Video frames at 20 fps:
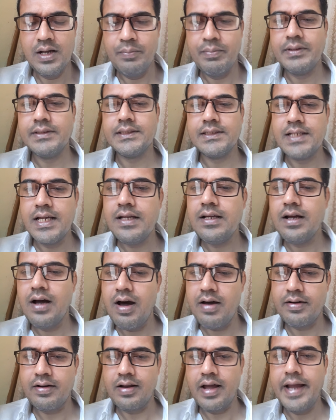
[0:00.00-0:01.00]
Means they
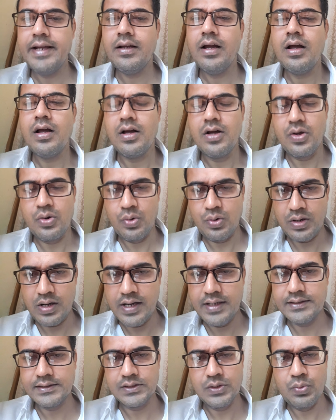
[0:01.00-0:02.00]
are like
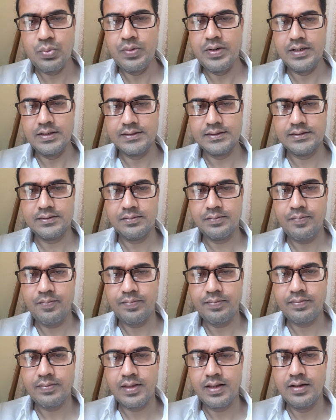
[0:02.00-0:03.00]
rootless weeds.
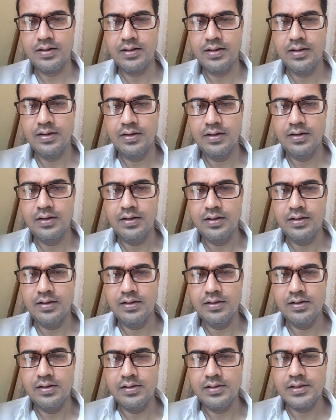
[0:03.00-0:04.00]

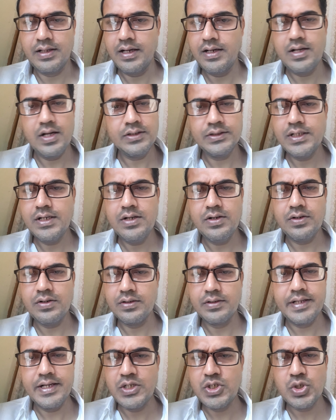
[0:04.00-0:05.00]
They
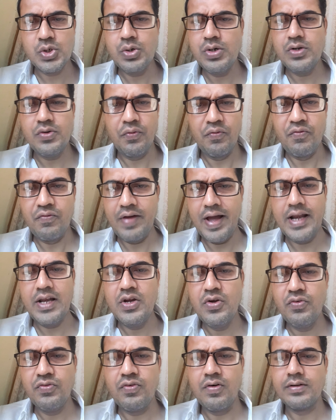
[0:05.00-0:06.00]
don't
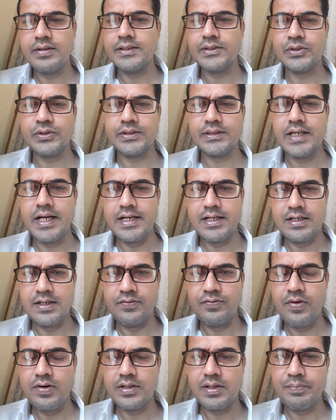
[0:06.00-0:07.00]
value for the society,
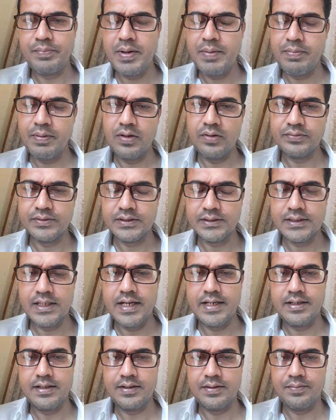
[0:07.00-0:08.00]
for the people of
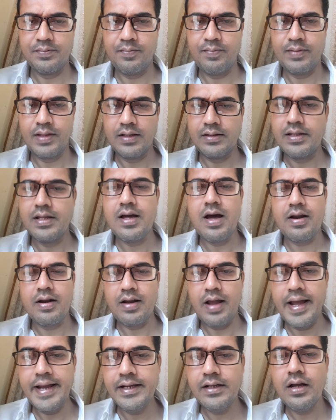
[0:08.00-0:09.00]
society. They are
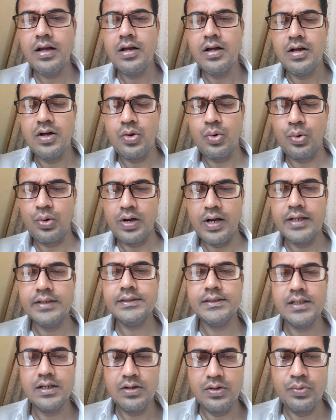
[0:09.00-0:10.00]
like
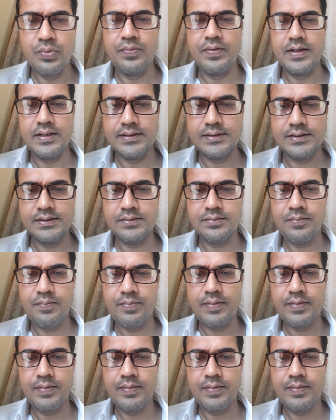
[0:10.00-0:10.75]
rootless weeds.